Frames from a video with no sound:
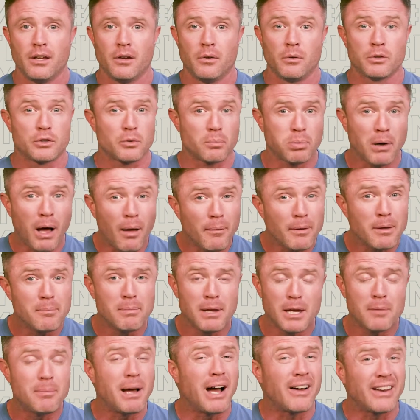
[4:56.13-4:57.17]
which will probably
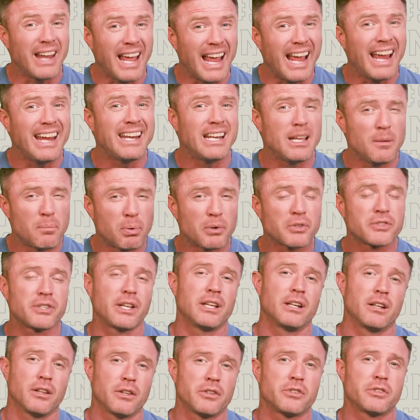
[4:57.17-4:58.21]
be about
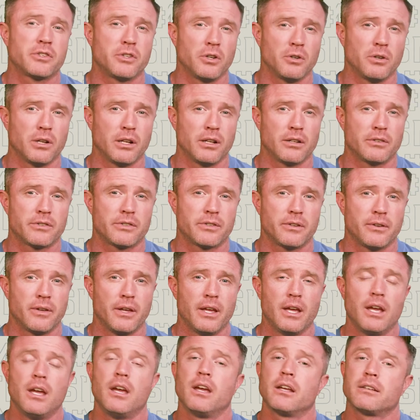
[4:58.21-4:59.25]
80% of the students
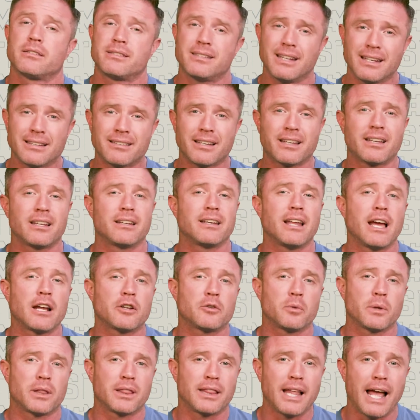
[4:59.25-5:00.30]
seek to
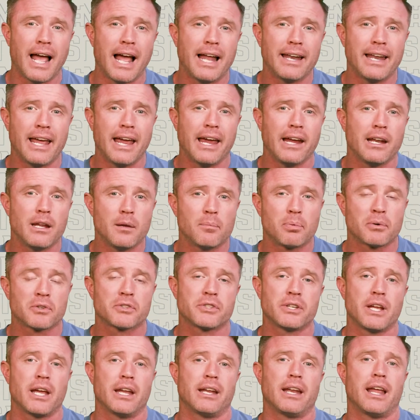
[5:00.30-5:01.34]
connect with that
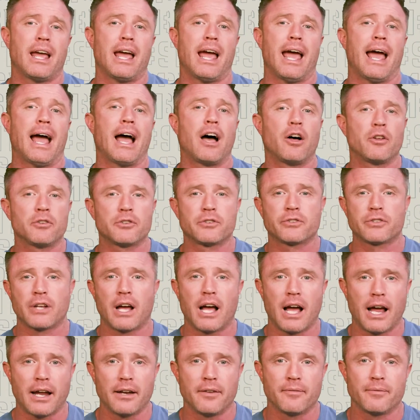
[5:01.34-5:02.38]
80%
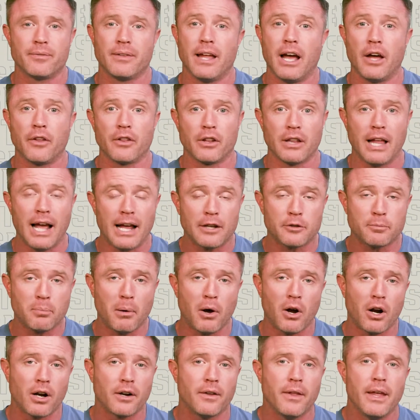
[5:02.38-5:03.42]
outside. Now, the last
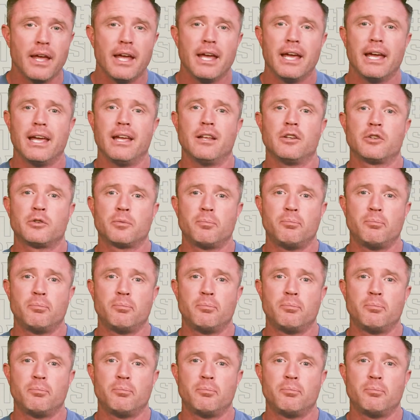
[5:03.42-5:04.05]
part is